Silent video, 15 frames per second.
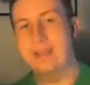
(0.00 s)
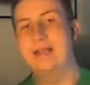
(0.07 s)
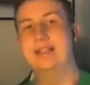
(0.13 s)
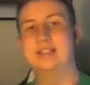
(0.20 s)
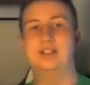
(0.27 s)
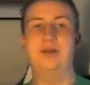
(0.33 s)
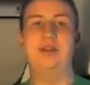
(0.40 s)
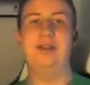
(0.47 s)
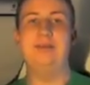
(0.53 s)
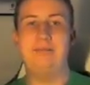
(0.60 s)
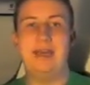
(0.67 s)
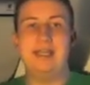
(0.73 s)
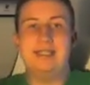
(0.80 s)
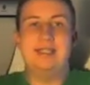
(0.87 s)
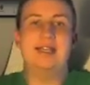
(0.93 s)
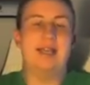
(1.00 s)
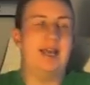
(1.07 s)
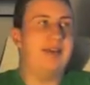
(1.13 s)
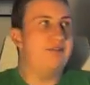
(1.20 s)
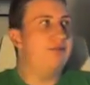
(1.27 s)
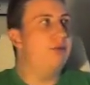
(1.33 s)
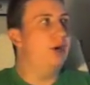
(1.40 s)
So the basic
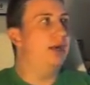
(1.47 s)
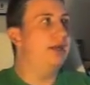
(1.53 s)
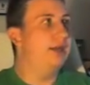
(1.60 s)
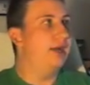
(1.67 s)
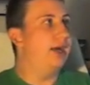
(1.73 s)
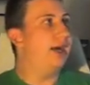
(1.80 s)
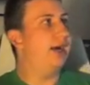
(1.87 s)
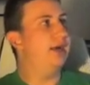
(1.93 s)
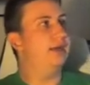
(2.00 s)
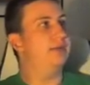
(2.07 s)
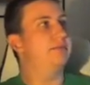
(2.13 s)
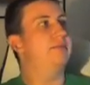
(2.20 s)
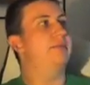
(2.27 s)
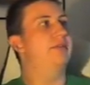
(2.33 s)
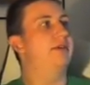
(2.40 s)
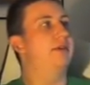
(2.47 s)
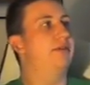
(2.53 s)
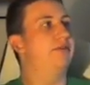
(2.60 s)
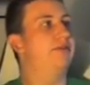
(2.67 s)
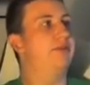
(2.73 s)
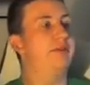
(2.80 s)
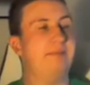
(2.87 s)
F1
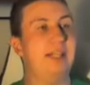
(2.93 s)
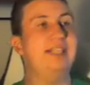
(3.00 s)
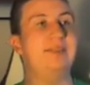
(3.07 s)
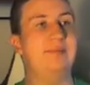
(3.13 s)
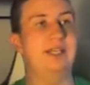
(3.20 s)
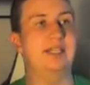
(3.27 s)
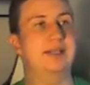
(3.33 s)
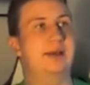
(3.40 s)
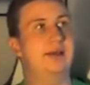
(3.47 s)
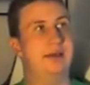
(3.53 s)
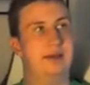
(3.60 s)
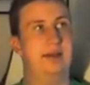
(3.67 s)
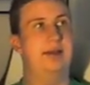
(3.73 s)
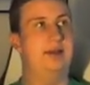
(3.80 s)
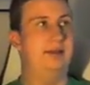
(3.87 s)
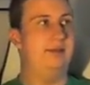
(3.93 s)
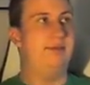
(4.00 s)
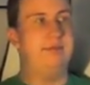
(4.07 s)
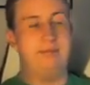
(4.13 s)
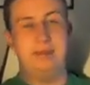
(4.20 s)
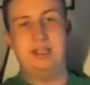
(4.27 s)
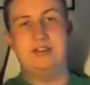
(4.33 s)
replacement.
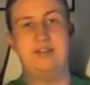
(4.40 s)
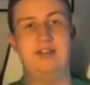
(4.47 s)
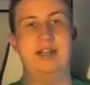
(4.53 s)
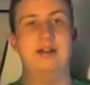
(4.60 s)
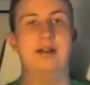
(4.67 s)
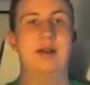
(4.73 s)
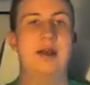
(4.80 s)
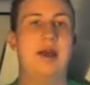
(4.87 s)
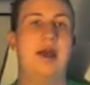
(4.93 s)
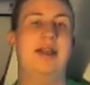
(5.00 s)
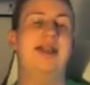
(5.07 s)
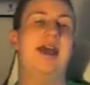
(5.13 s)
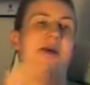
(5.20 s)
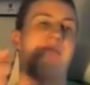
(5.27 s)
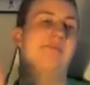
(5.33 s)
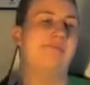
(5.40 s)
Picture of it here. Now,